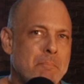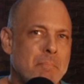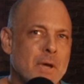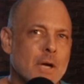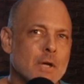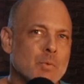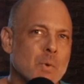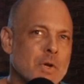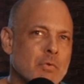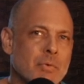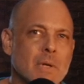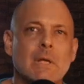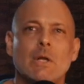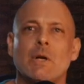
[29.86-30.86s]
Because when you
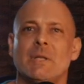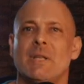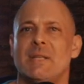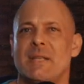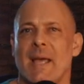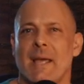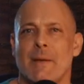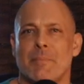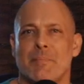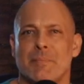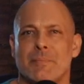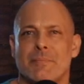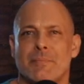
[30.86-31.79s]
really look at the tape,